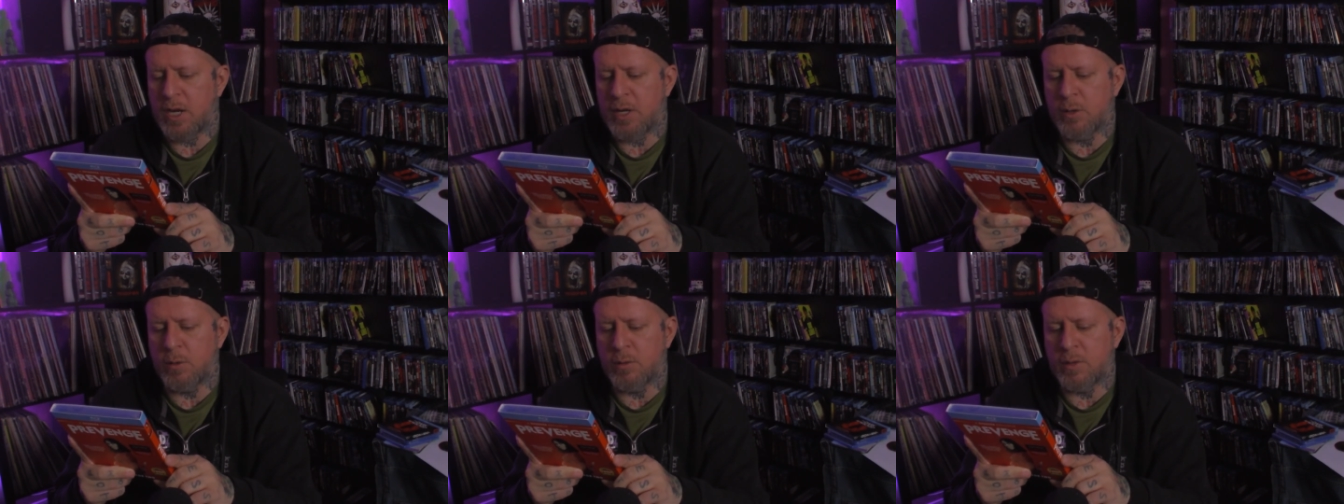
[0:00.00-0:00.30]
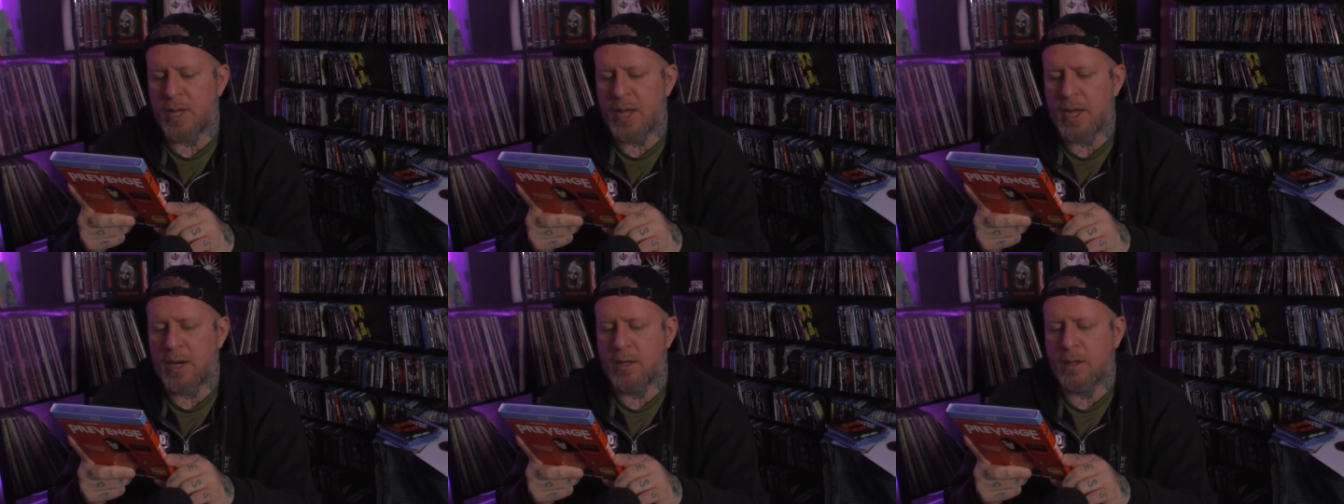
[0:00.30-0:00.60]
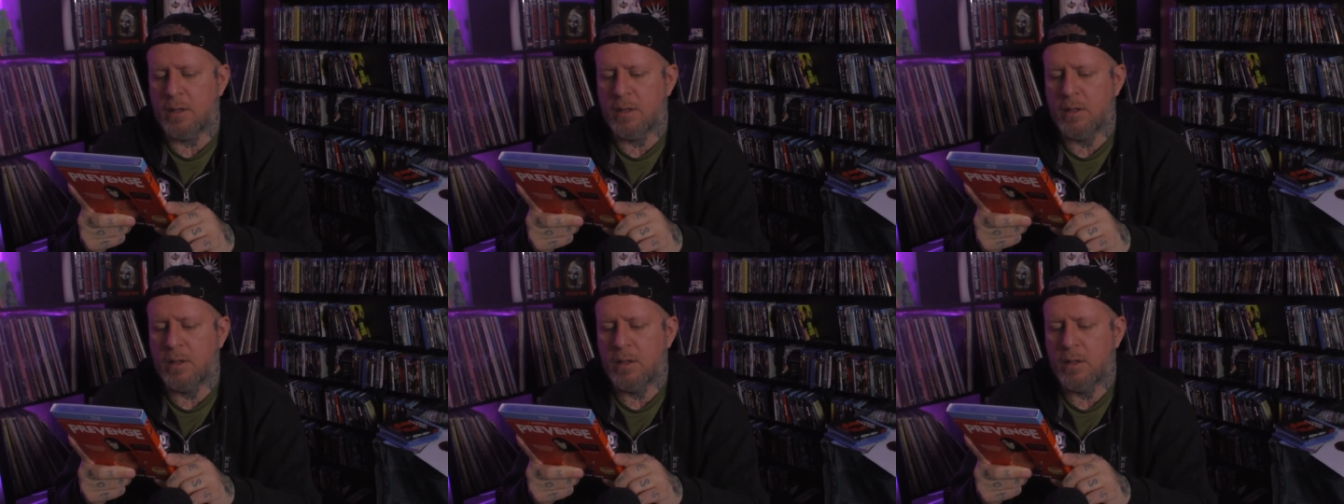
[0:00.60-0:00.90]
I knew that.
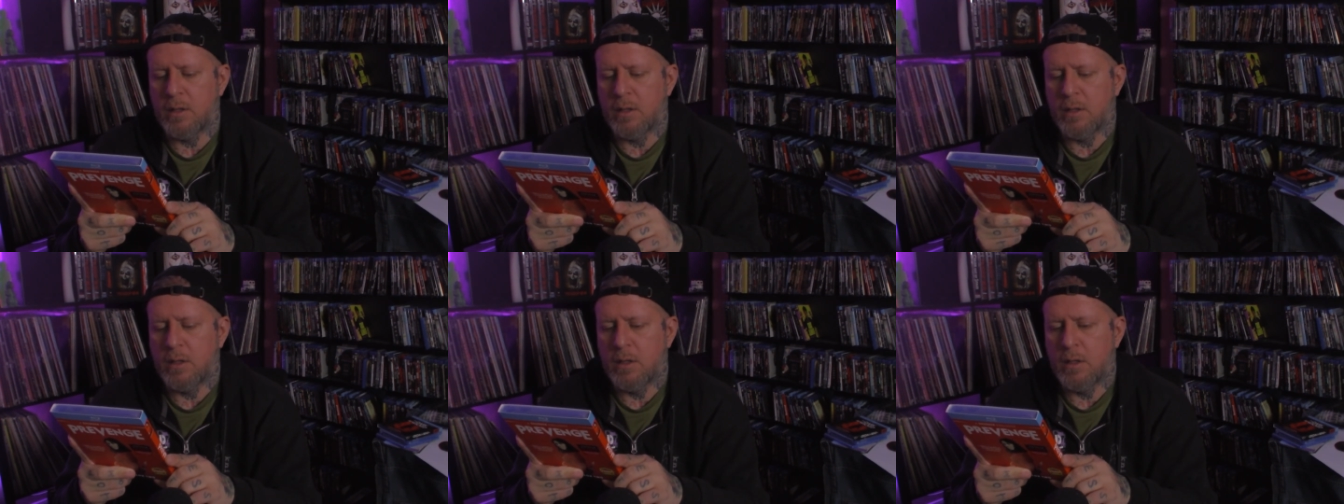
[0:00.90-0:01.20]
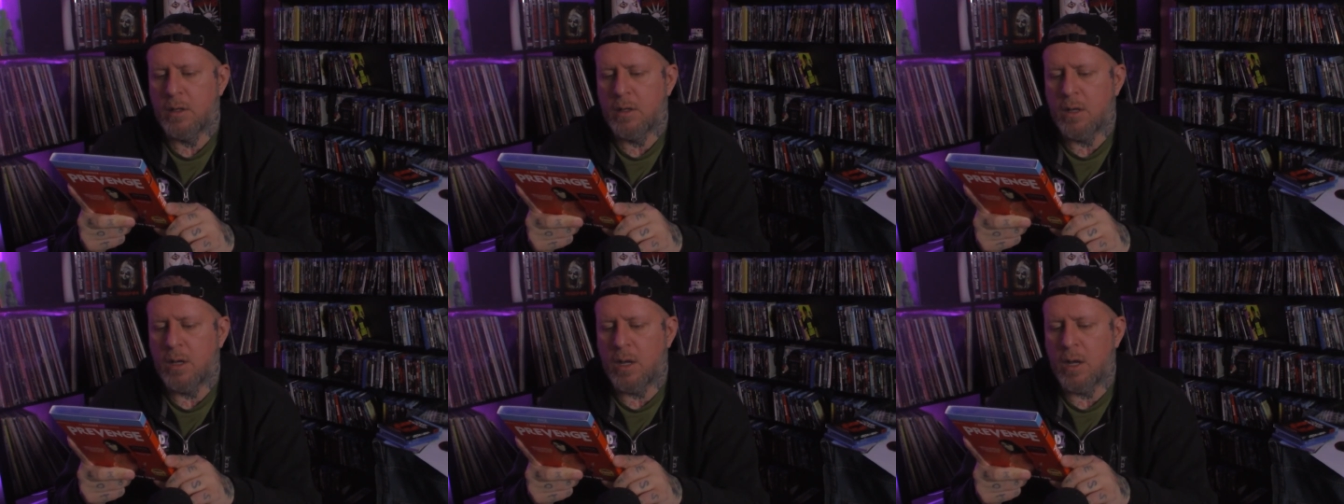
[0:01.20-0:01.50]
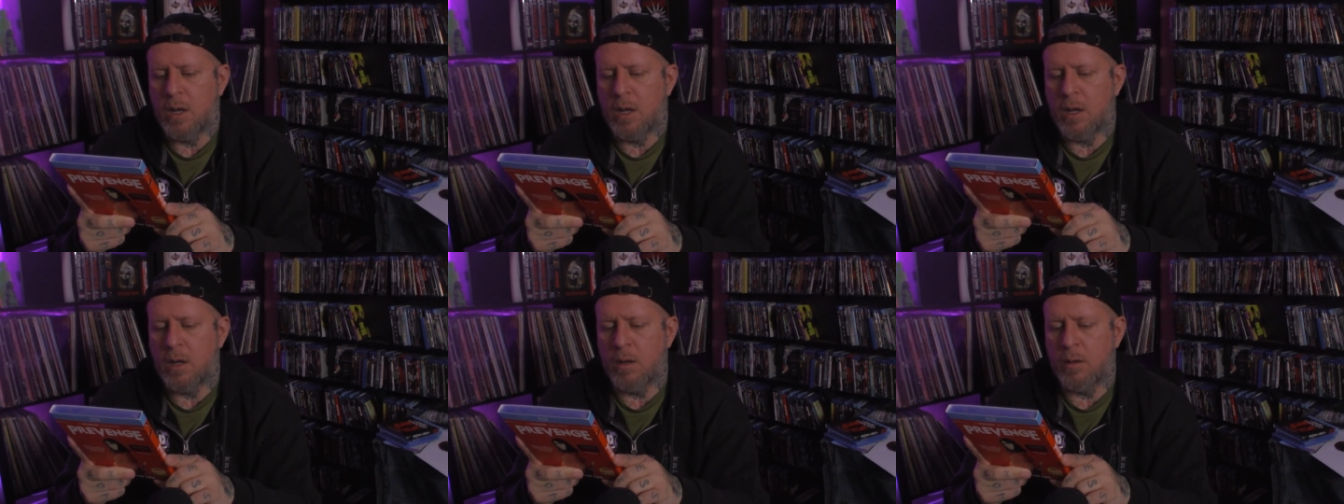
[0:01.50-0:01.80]

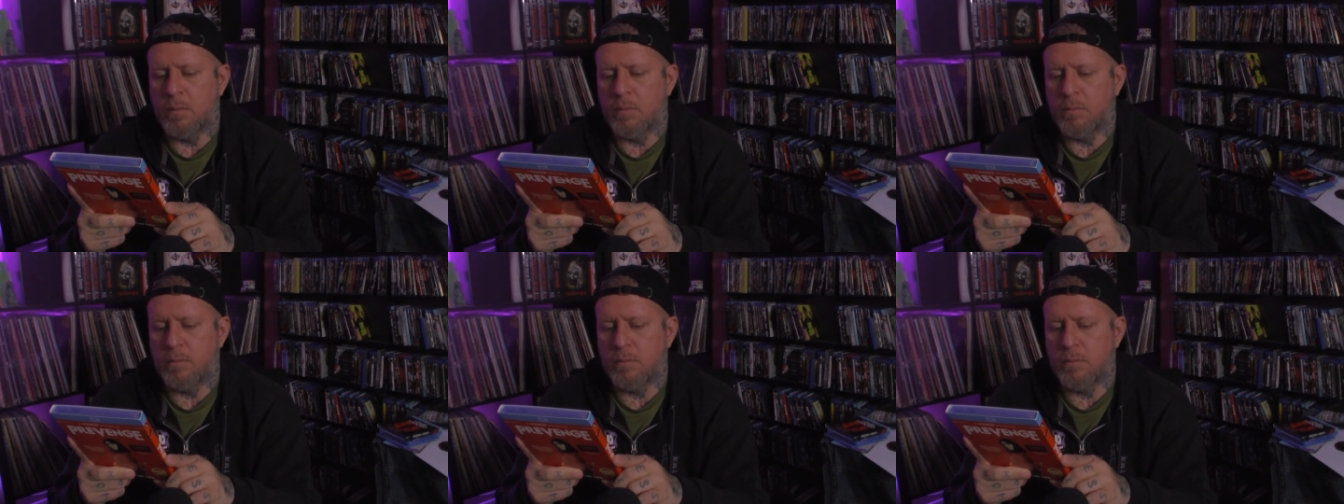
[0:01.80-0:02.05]
Um,